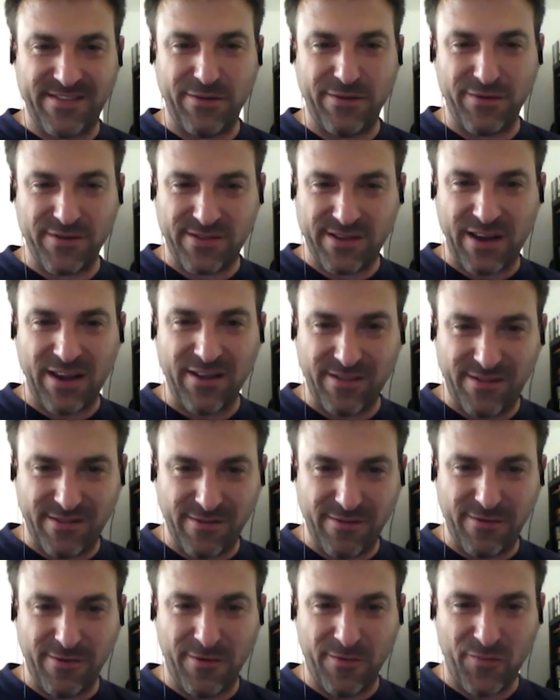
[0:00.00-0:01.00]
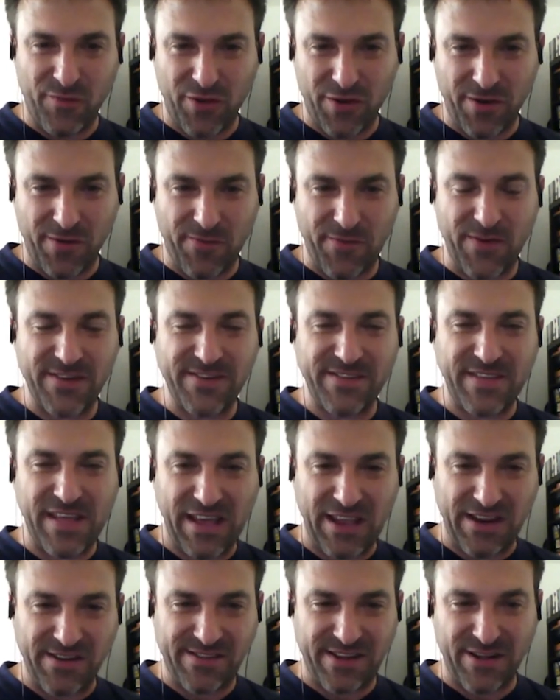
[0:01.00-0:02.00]
They were trying to, you know, first
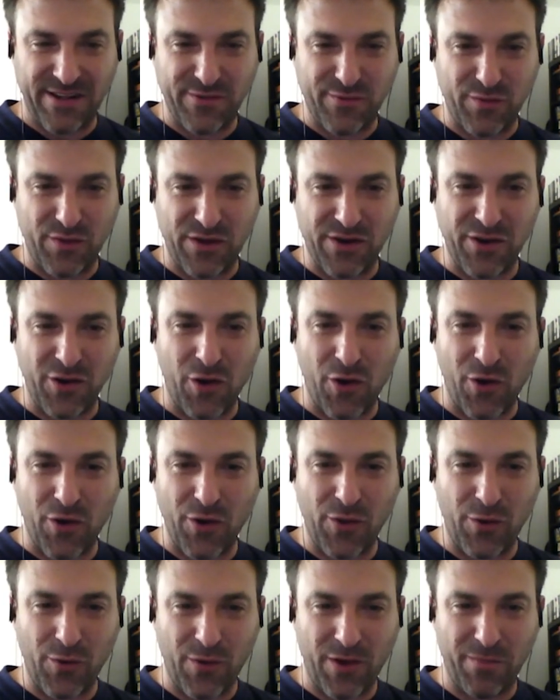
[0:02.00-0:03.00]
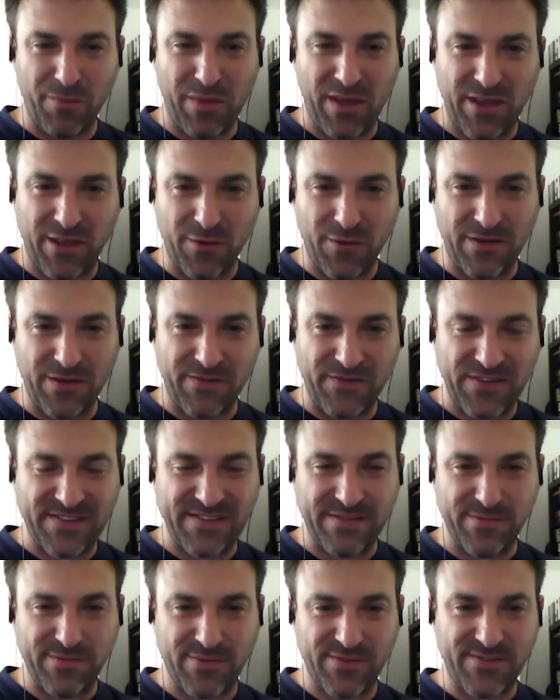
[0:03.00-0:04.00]
they tried to ignore you and make you
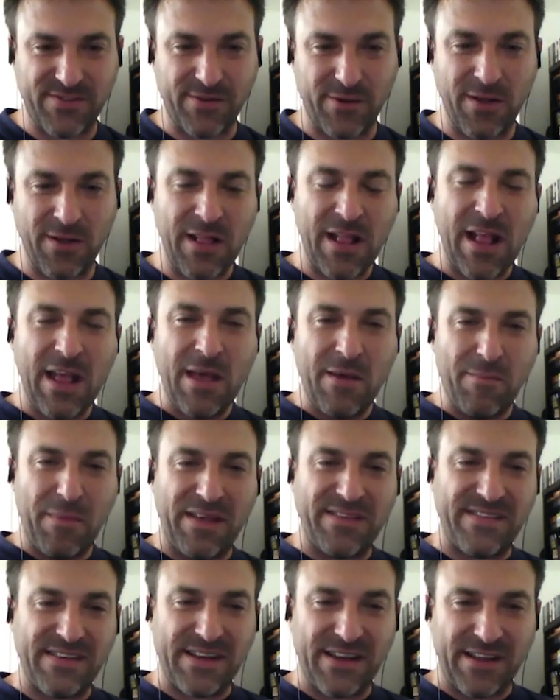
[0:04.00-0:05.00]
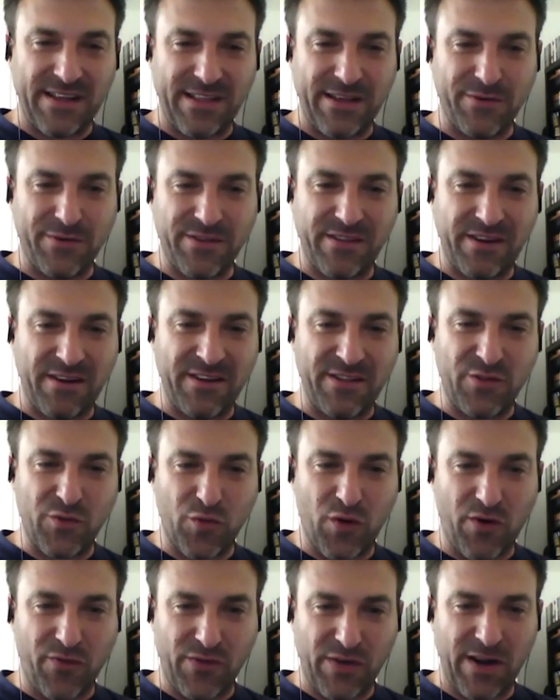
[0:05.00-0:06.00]
invisible. So basically they were trying
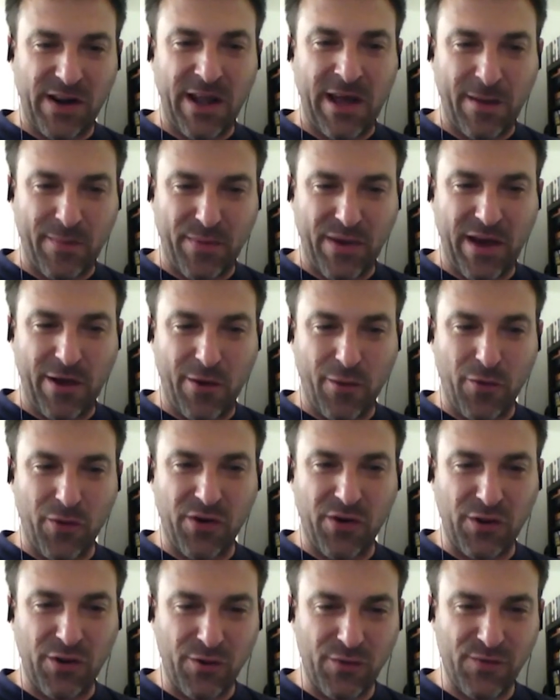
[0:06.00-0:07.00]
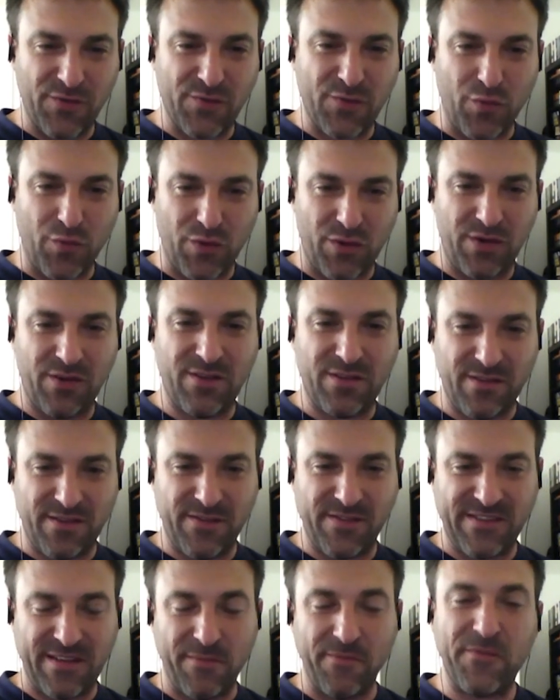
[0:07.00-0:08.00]
to overlap our news with
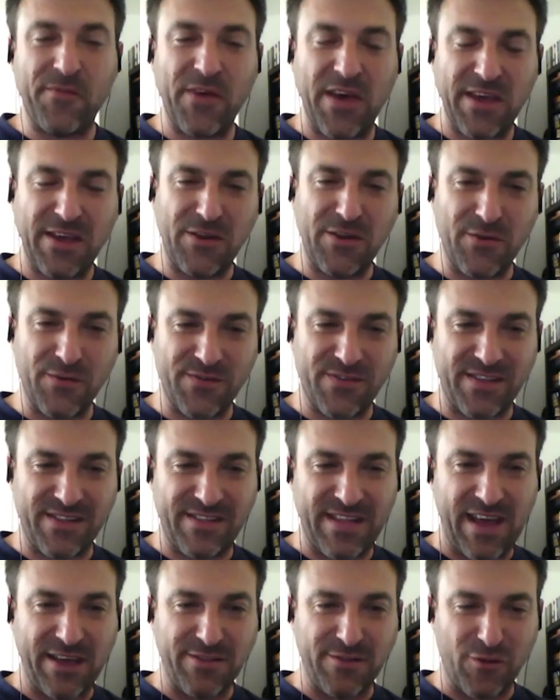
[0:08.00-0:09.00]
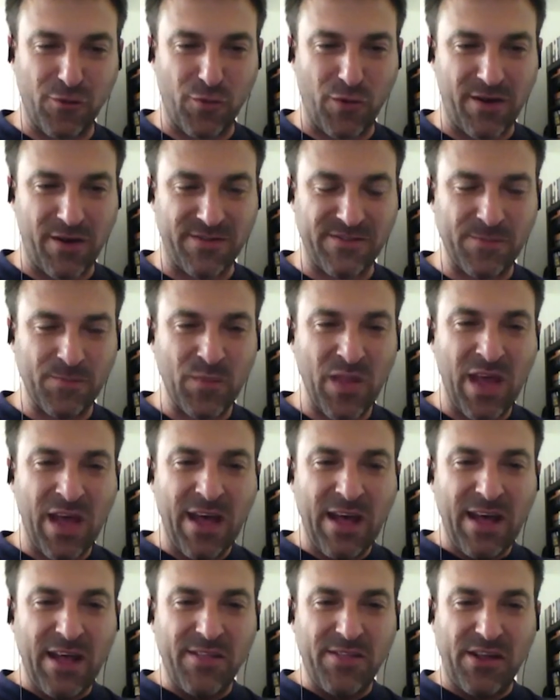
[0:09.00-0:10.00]
some fake news. The title was,
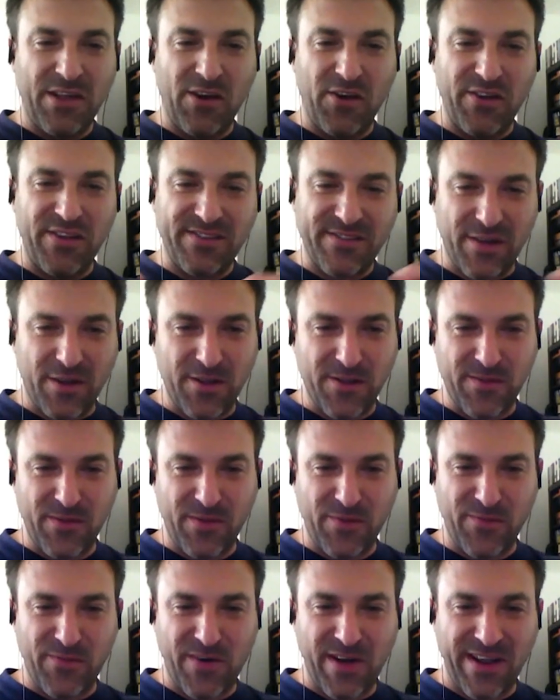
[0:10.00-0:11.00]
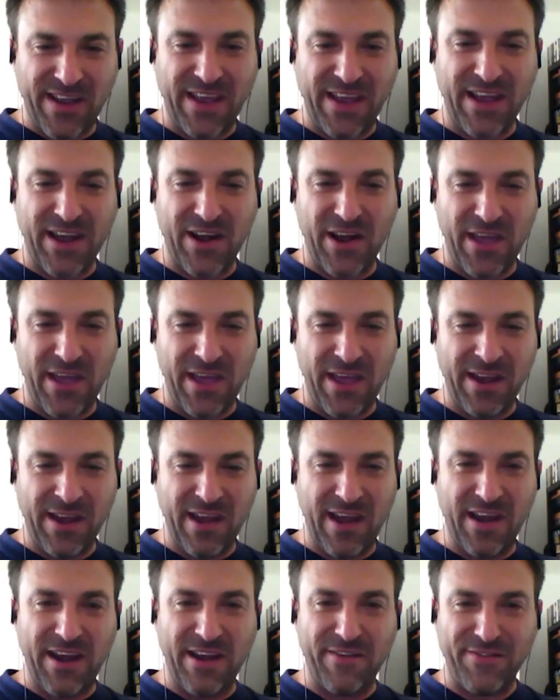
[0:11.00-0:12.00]
"The results from fracking are in
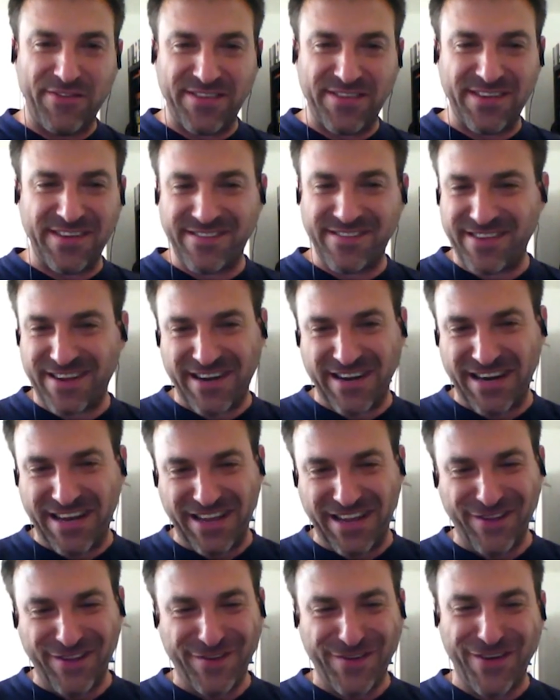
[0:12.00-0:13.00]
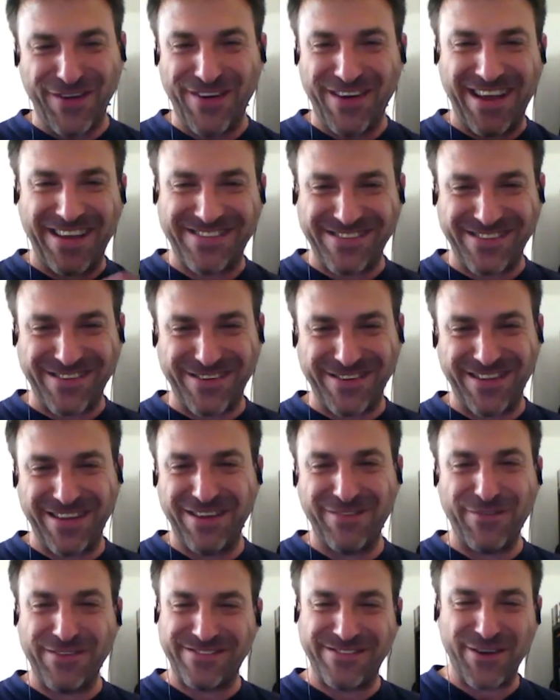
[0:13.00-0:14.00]
and everything is clean." You know,
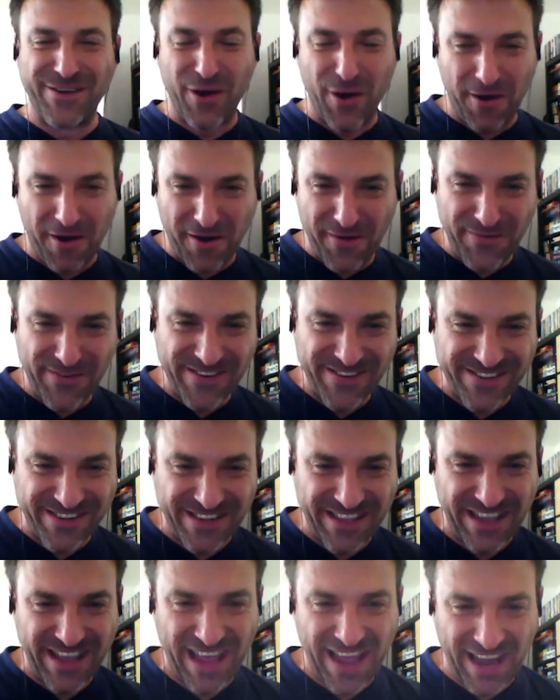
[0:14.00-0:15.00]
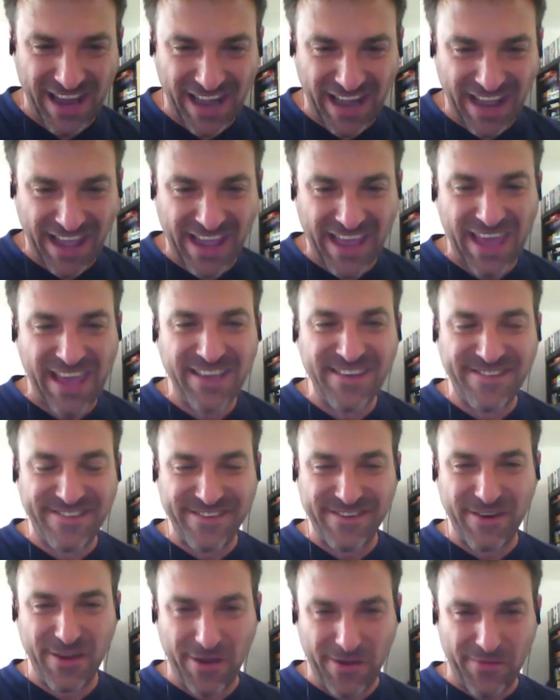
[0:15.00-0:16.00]
it was so obviously a
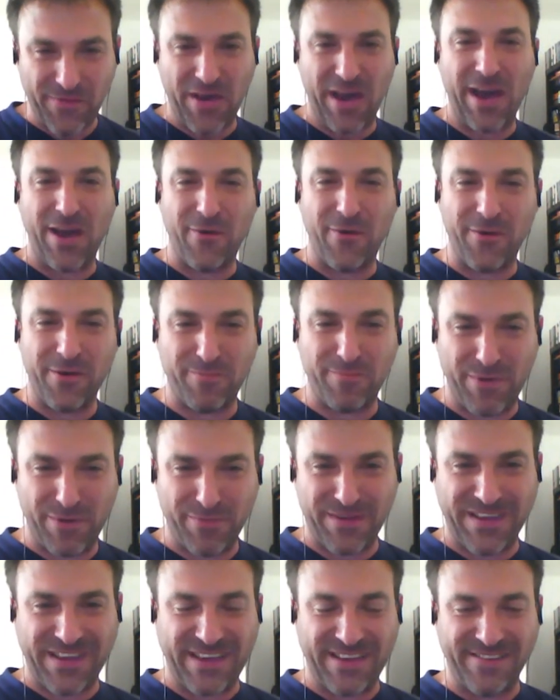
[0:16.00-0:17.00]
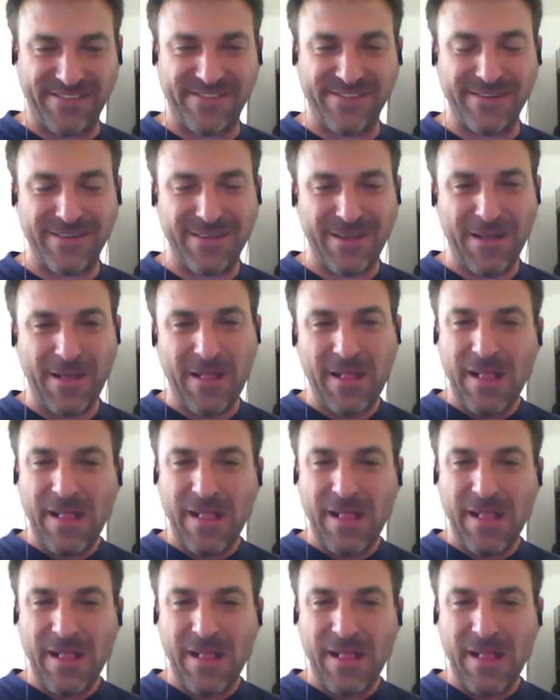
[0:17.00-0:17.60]
negation of our publication.